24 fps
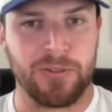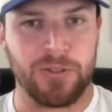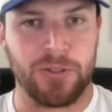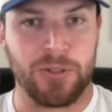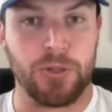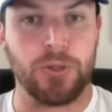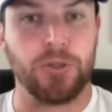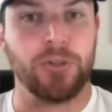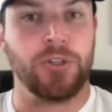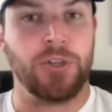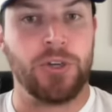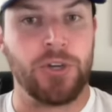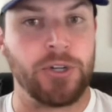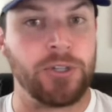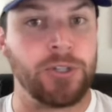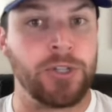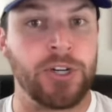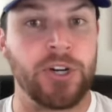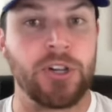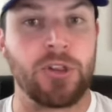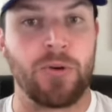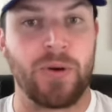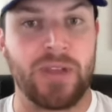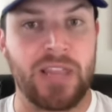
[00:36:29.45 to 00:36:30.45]
You,
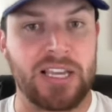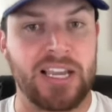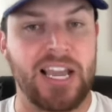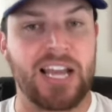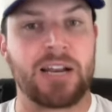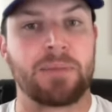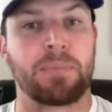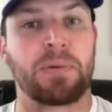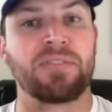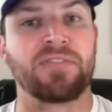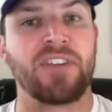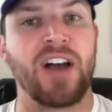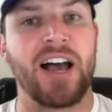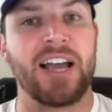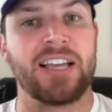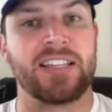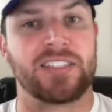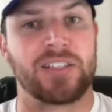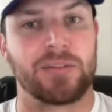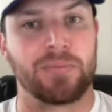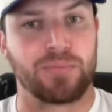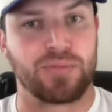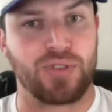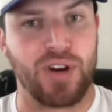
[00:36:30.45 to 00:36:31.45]
you're the one that kind of
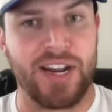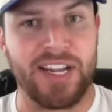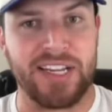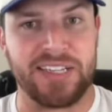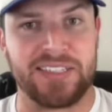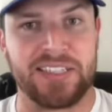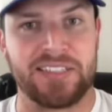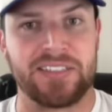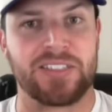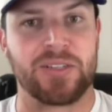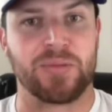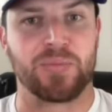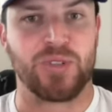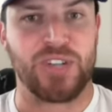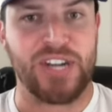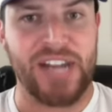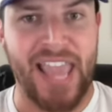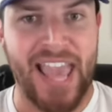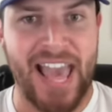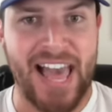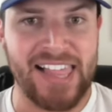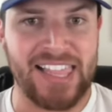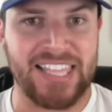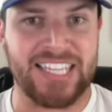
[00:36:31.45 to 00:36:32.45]
provides some breaks and some
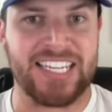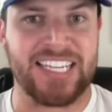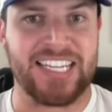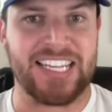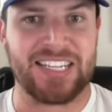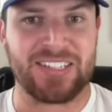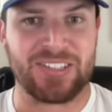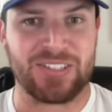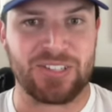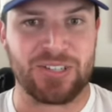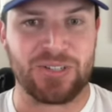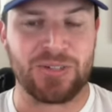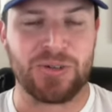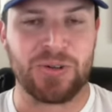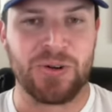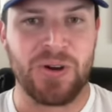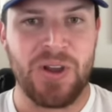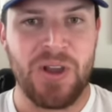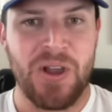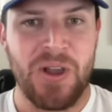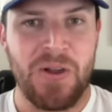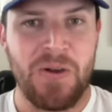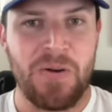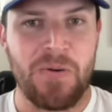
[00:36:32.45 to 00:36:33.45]
reality mm-hmm. into
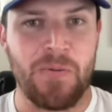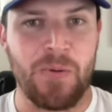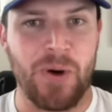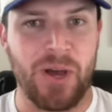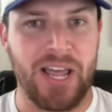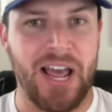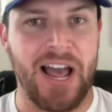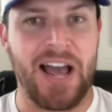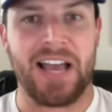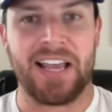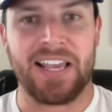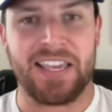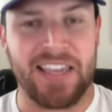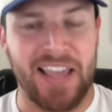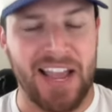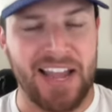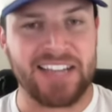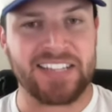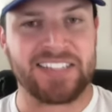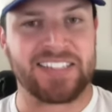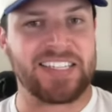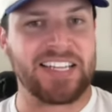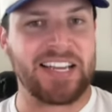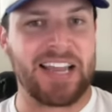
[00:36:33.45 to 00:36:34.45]
what I
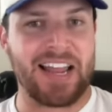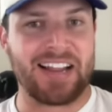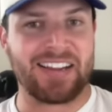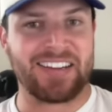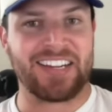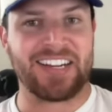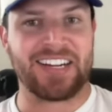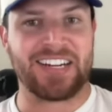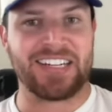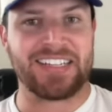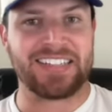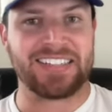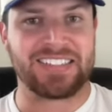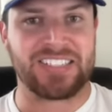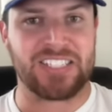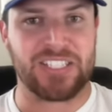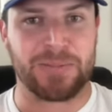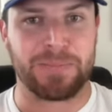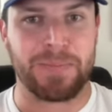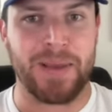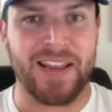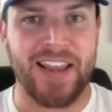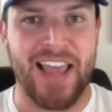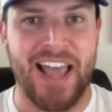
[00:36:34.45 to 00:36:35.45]
kind of sit out here and
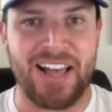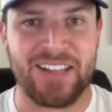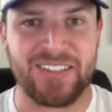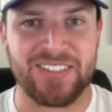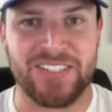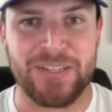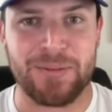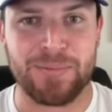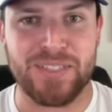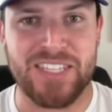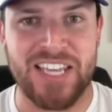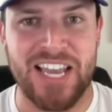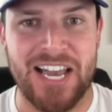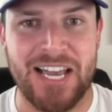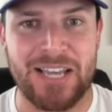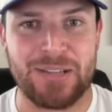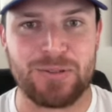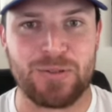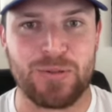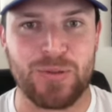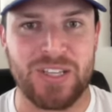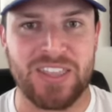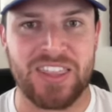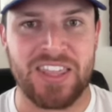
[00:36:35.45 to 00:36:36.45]
spit out
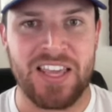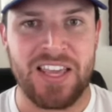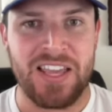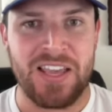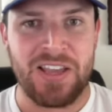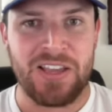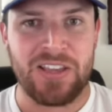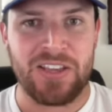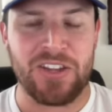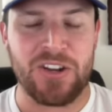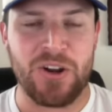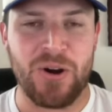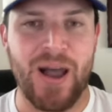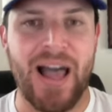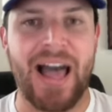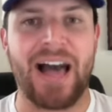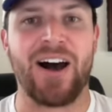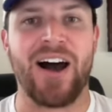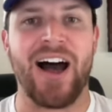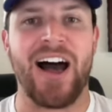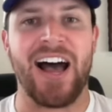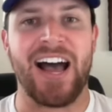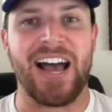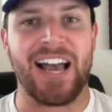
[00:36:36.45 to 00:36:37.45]
sometimes with you know how
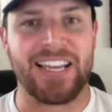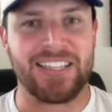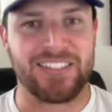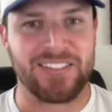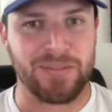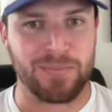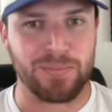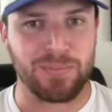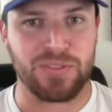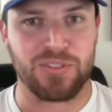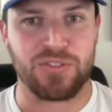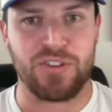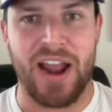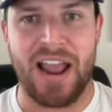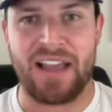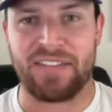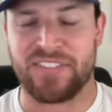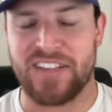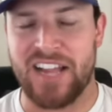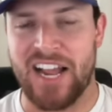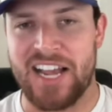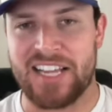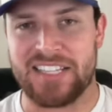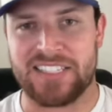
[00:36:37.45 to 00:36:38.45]
high some
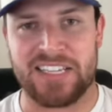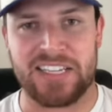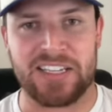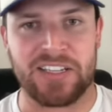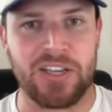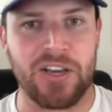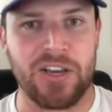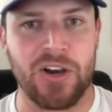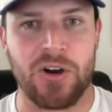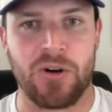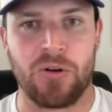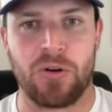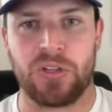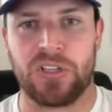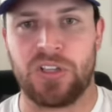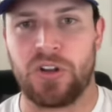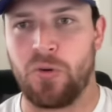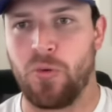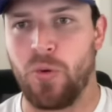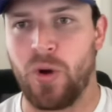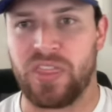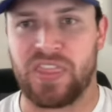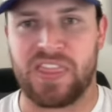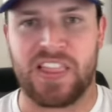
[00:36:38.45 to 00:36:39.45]
draft guys can go, you
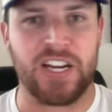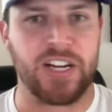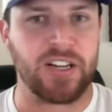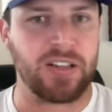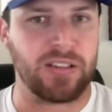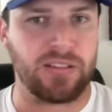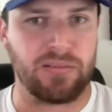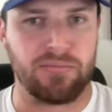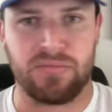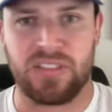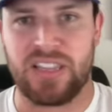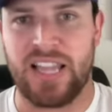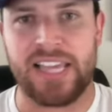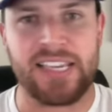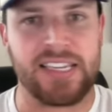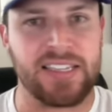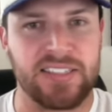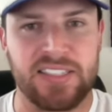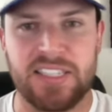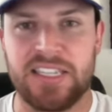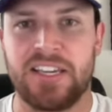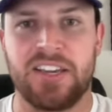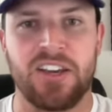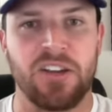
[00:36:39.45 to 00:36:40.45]
know what their
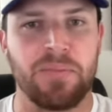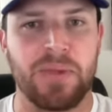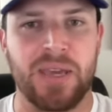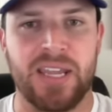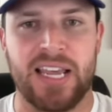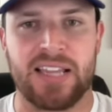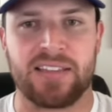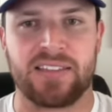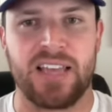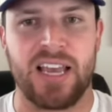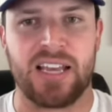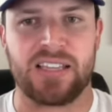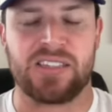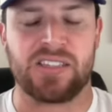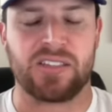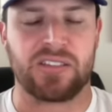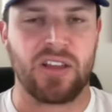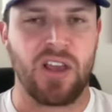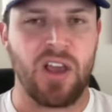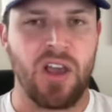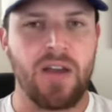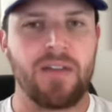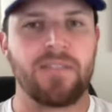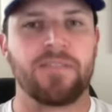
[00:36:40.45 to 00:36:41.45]
legacy could mean at Texas.
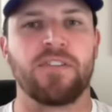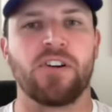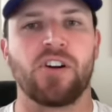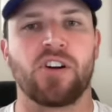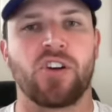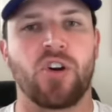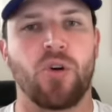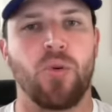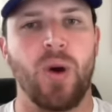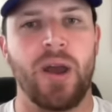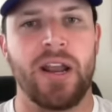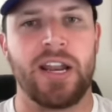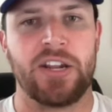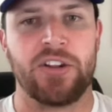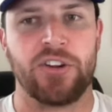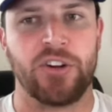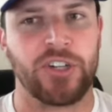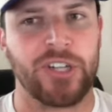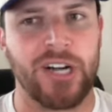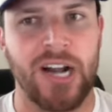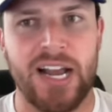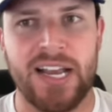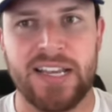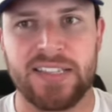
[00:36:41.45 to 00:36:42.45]
For Quinn, in
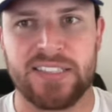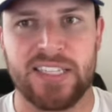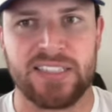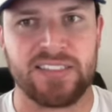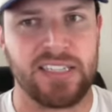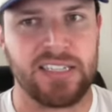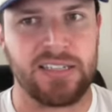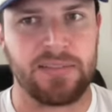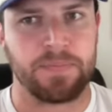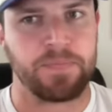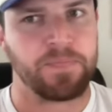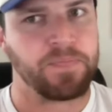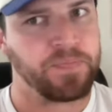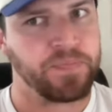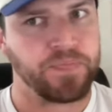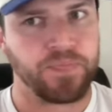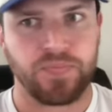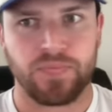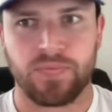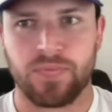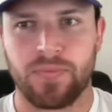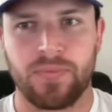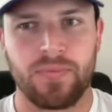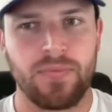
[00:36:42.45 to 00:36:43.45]
your eyes, is it
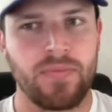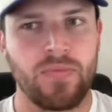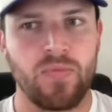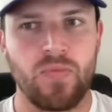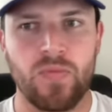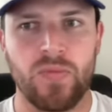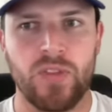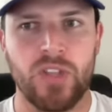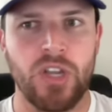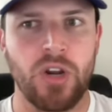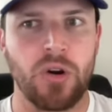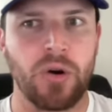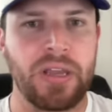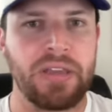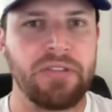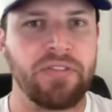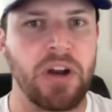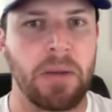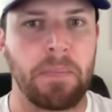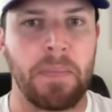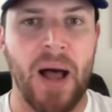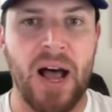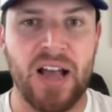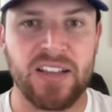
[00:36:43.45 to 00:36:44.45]
you know
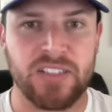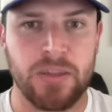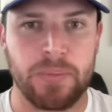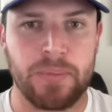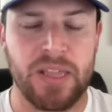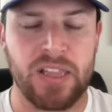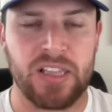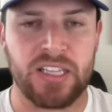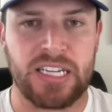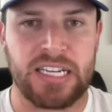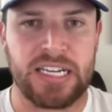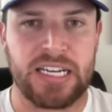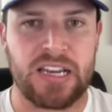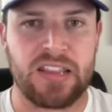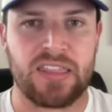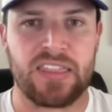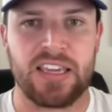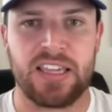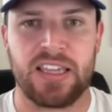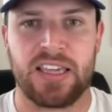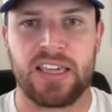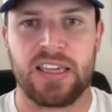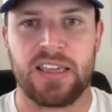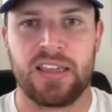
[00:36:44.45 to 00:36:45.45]
even a possibility to
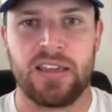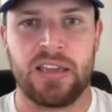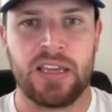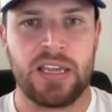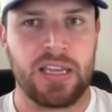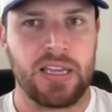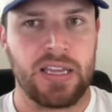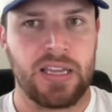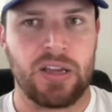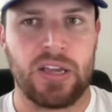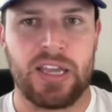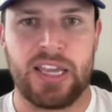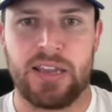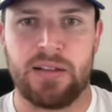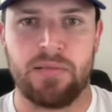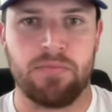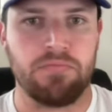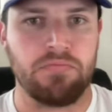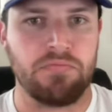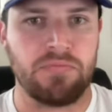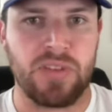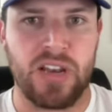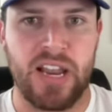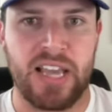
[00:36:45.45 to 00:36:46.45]
think
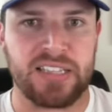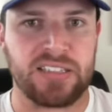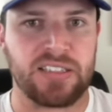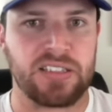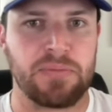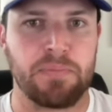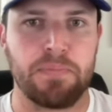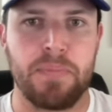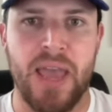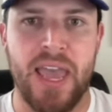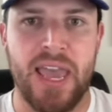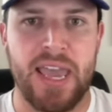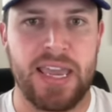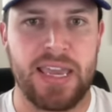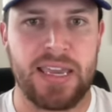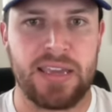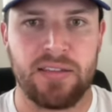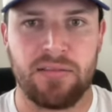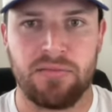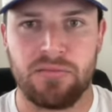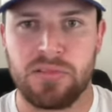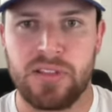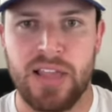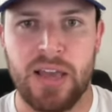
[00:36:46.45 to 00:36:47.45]
in next
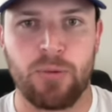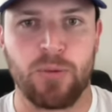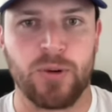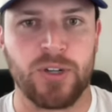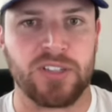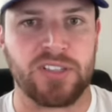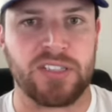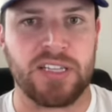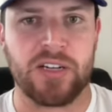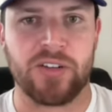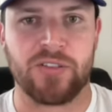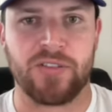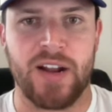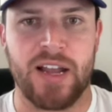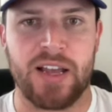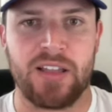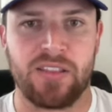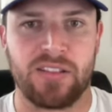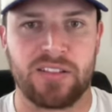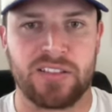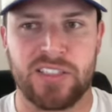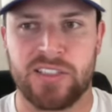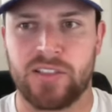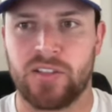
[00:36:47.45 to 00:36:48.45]
May that we're sitting
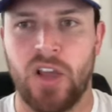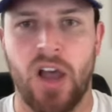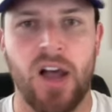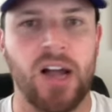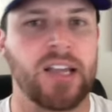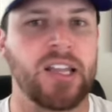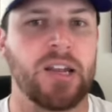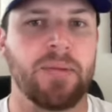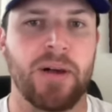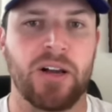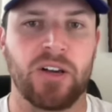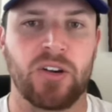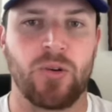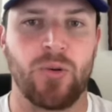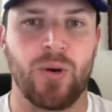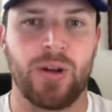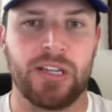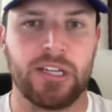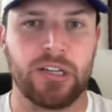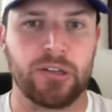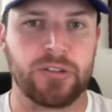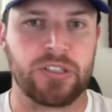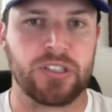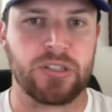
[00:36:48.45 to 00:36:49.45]
around talking about Quinn
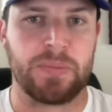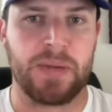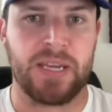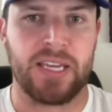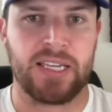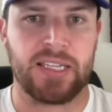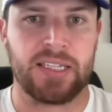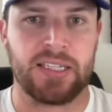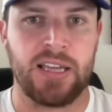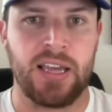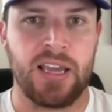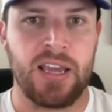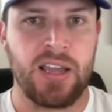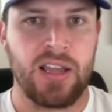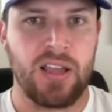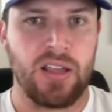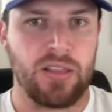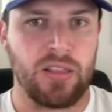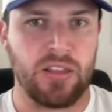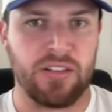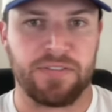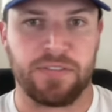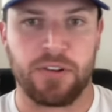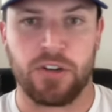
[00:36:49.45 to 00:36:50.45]
Ewers being
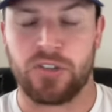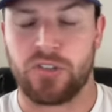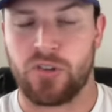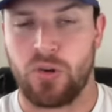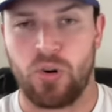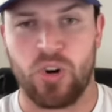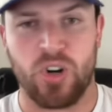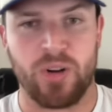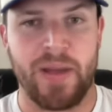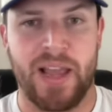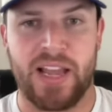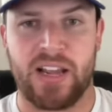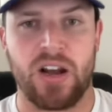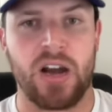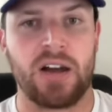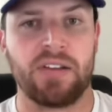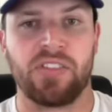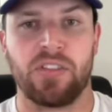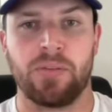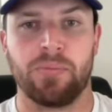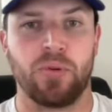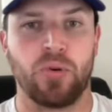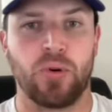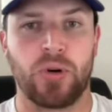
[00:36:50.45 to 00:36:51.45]
the first quarterback off
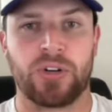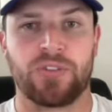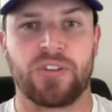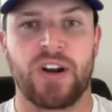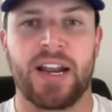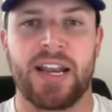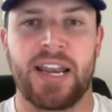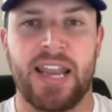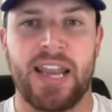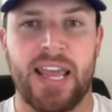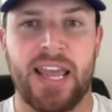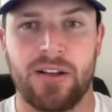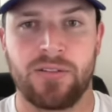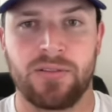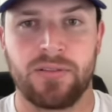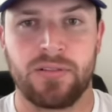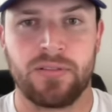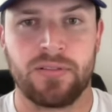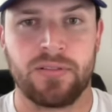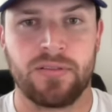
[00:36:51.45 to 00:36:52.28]
the board right now?